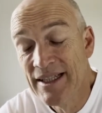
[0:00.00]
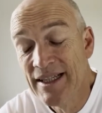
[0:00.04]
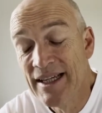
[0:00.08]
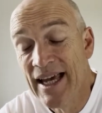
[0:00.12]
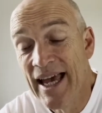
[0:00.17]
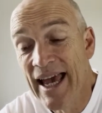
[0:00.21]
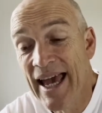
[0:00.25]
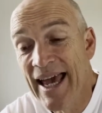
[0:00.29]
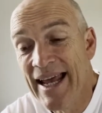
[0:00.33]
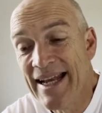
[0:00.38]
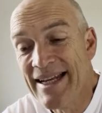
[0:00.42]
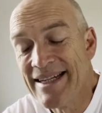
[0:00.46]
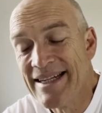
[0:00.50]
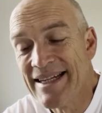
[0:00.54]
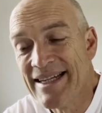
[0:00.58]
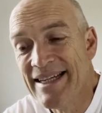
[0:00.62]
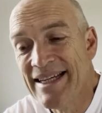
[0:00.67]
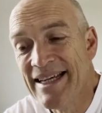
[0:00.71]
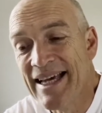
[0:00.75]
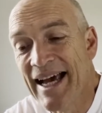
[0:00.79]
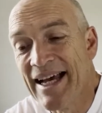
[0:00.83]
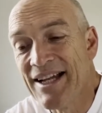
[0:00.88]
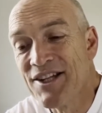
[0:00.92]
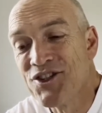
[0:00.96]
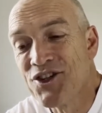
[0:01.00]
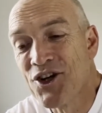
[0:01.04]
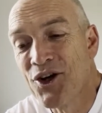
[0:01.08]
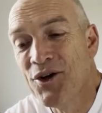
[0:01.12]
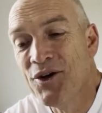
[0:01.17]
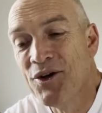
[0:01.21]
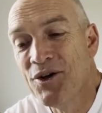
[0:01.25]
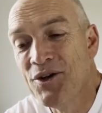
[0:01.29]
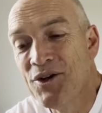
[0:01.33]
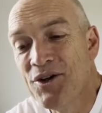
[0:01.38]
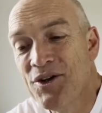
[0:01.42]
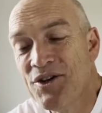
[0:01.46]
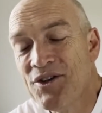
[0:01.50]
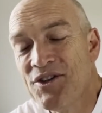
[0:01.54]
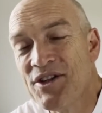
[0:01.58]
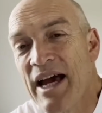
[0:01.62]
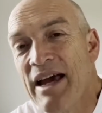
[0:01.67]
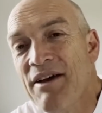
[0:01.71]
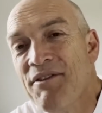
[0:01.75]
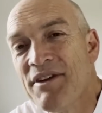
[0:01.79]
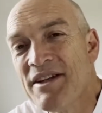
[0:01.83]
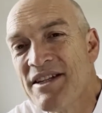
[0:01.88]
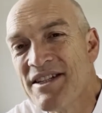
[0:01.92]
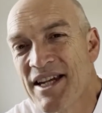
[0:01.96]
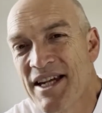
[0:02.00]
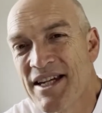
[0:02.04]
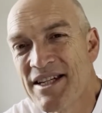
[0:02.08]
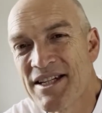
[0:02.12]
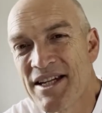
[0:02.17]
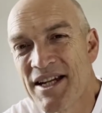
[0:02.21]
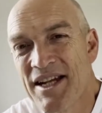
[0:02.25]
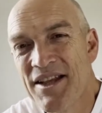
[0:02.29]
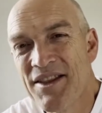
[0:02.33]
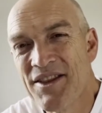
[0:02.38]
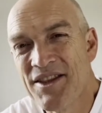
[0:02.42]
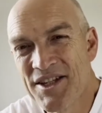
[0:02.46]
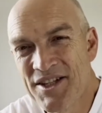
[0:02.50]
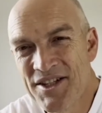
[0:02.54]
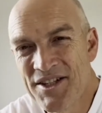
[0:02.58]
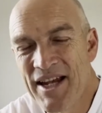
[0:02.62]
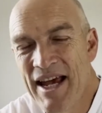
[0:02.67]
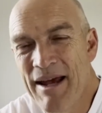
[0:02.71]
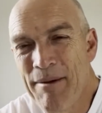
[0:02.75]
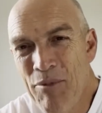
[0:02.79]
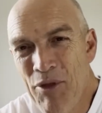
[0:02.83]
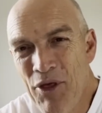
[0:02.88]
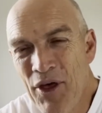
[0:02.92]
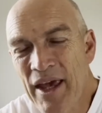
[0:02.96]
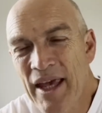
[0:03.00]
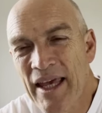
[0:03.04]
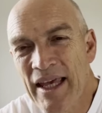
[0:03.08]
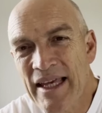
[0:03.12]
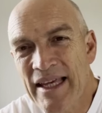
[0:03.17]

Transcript: And, and so David says the same thing.